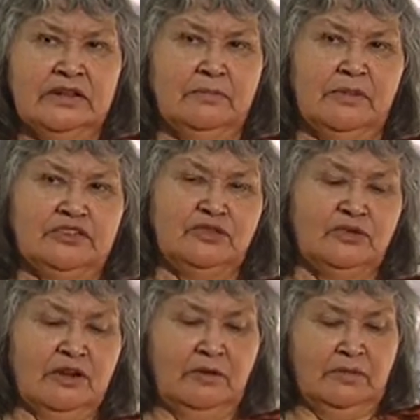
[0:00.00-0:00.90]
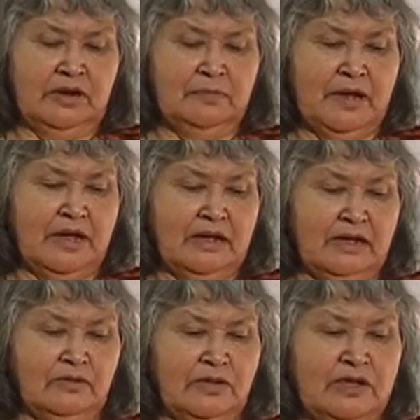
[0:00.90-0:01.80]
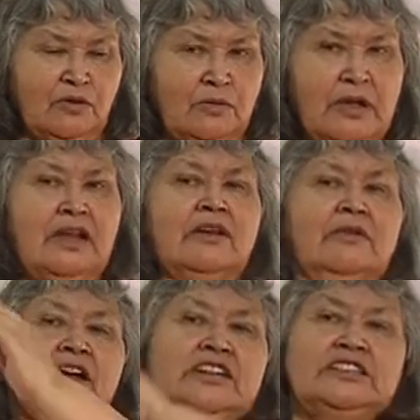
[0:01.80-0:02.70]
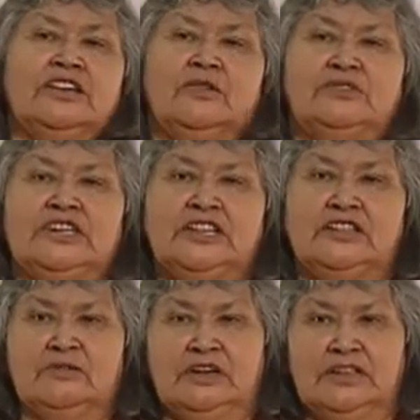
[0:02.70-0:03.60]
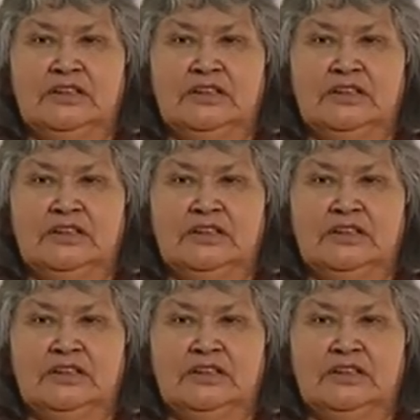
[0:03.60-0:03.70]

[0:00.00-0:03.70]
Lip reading: We were boating in the open water and the land was quite far.